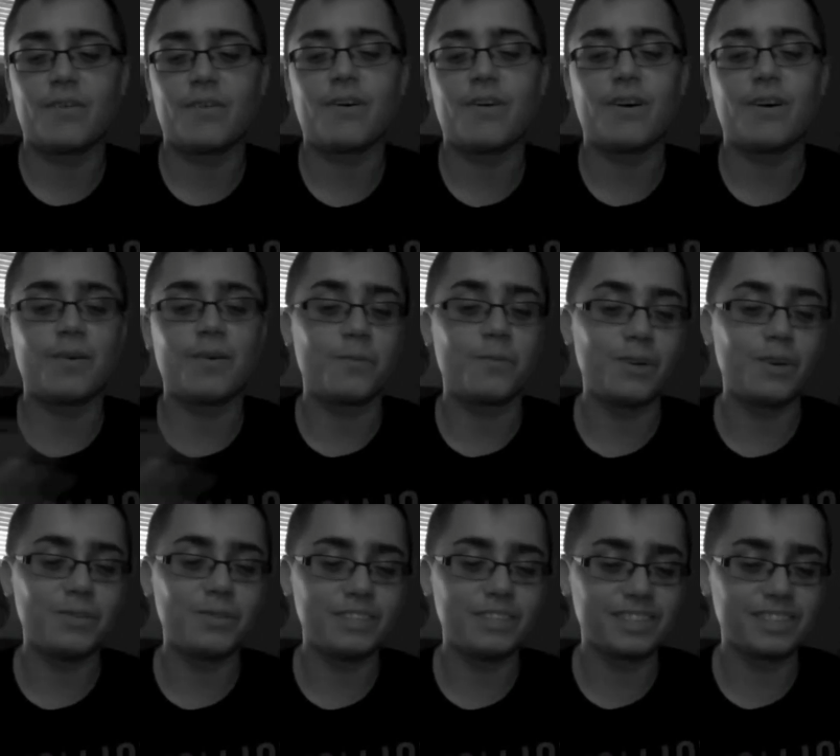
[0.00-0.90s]
Um,
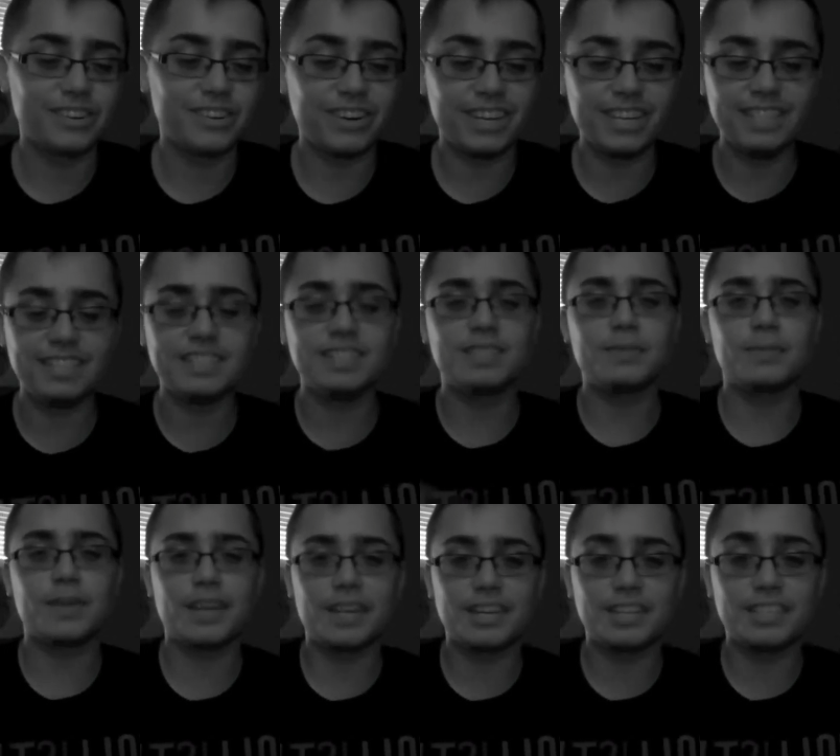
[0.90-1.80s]
one was a crazy
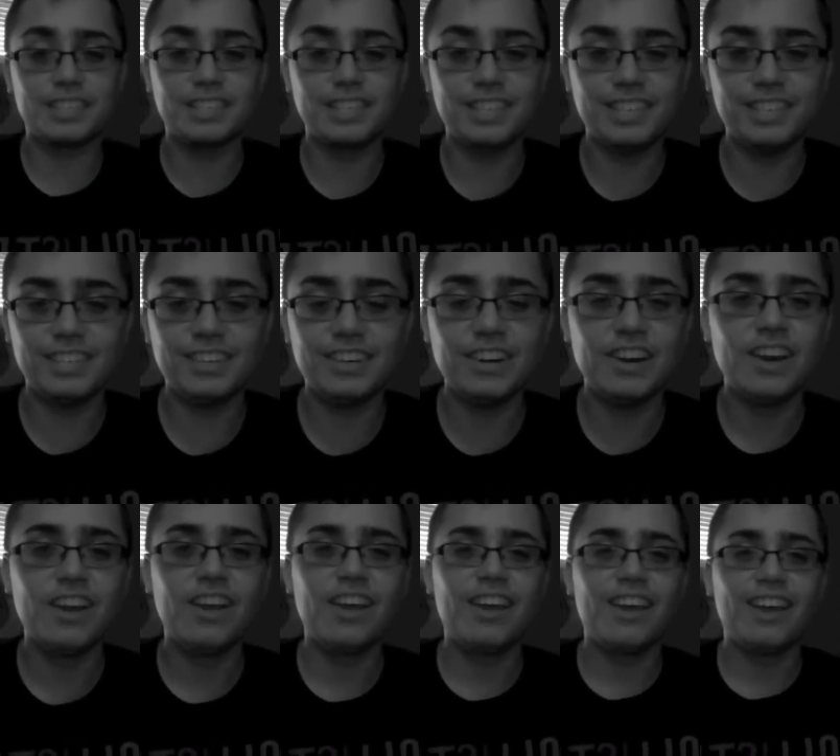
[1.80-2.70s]
Spanish teacher,
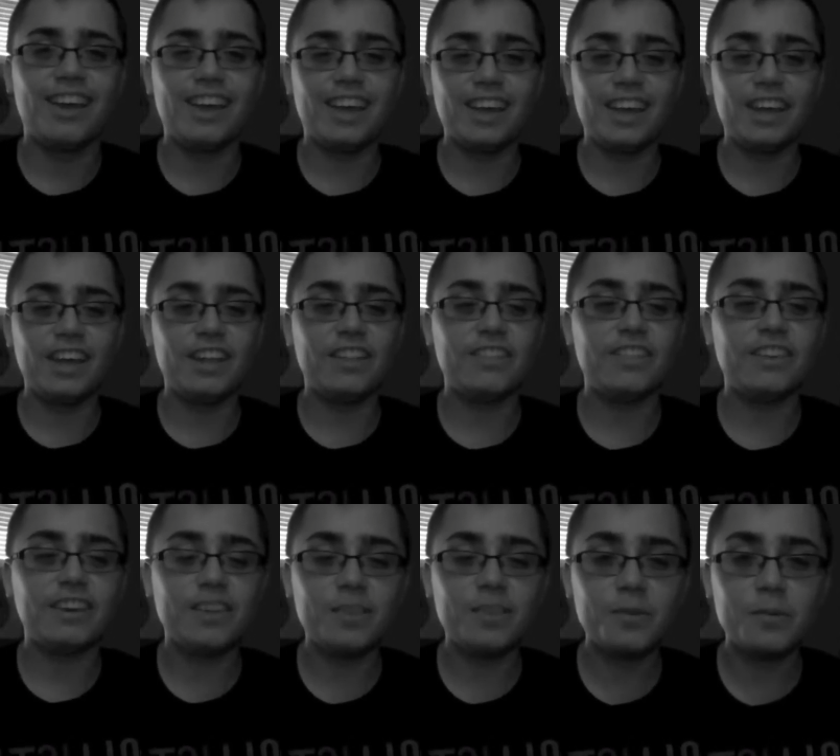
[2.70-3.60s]
and
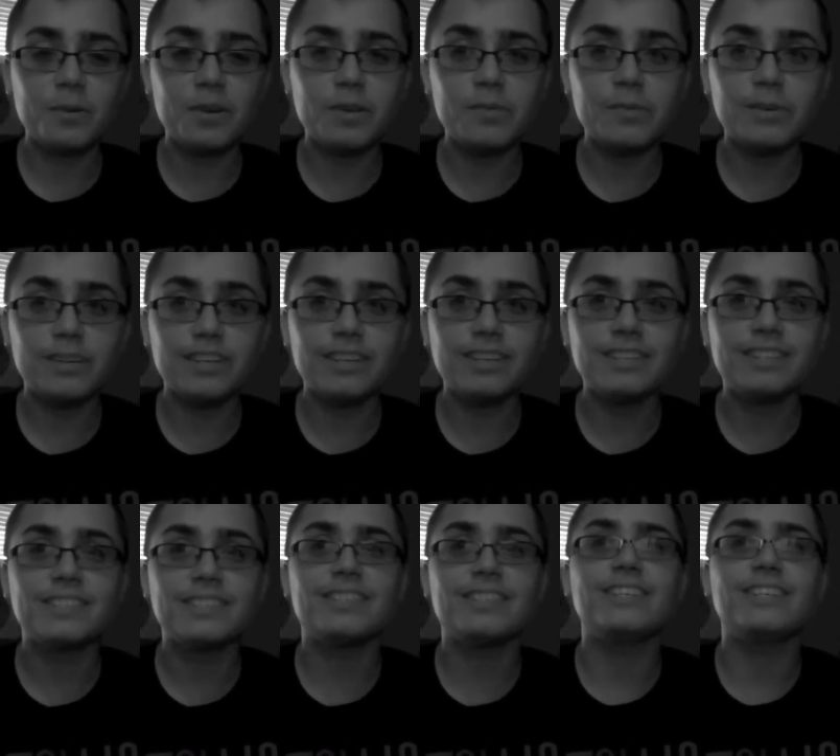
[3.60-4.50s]
the other one
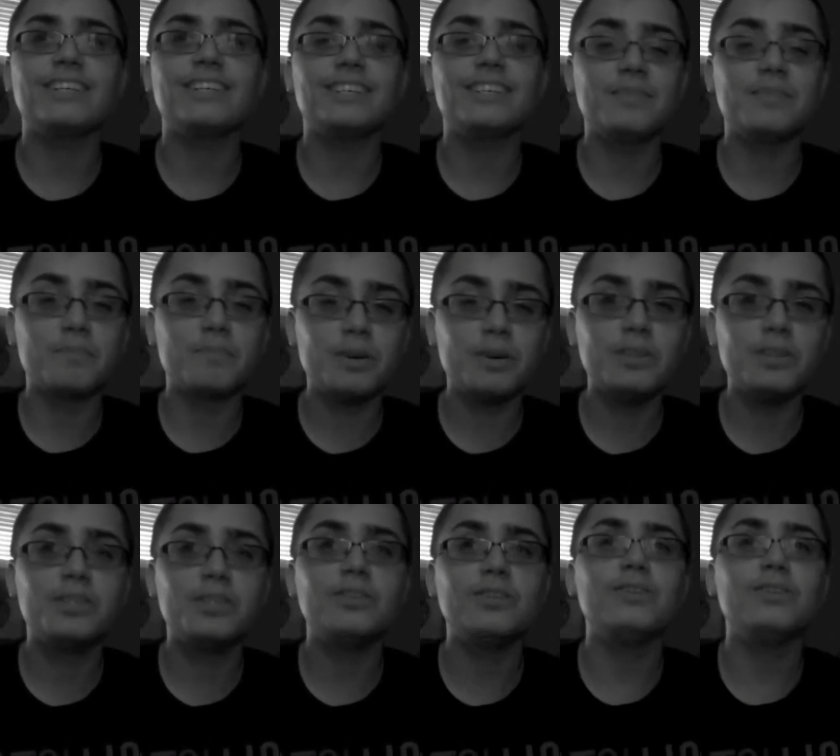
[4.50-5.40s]
was uh,
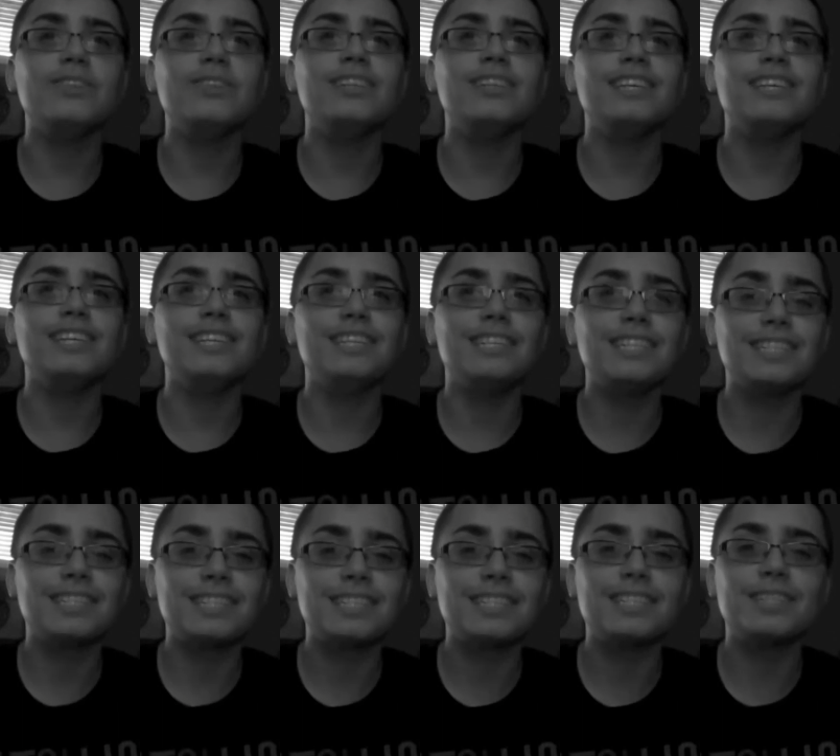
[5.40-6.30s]
Emotionally
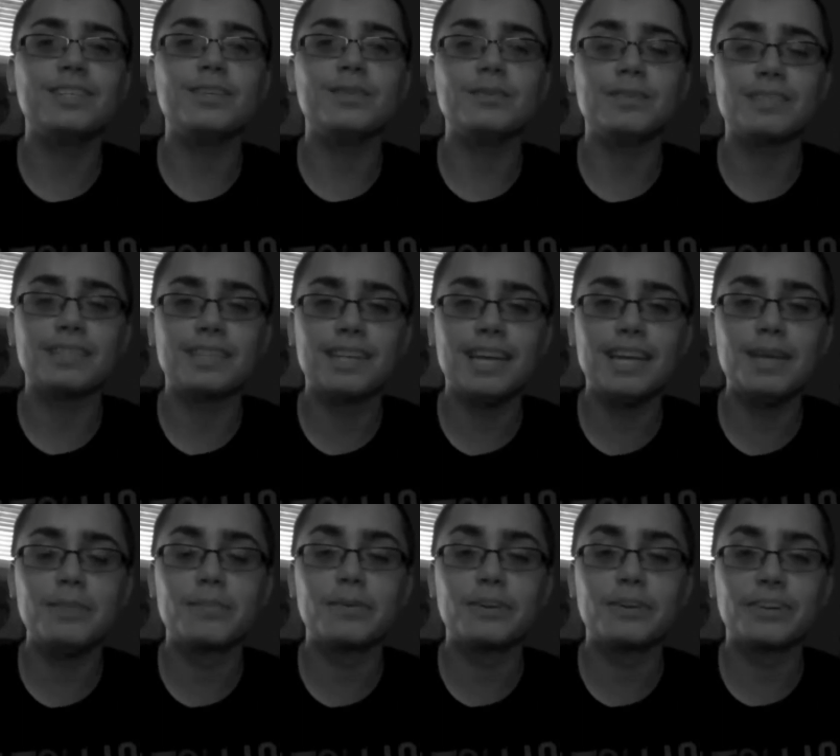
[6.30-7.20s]
Disturbed
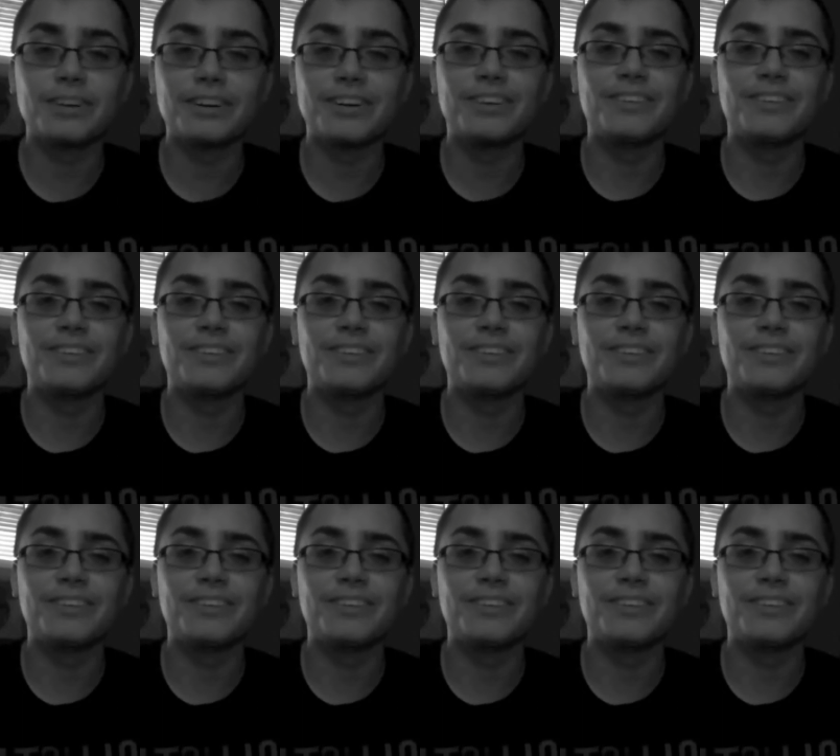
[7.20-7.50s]
Neighbor.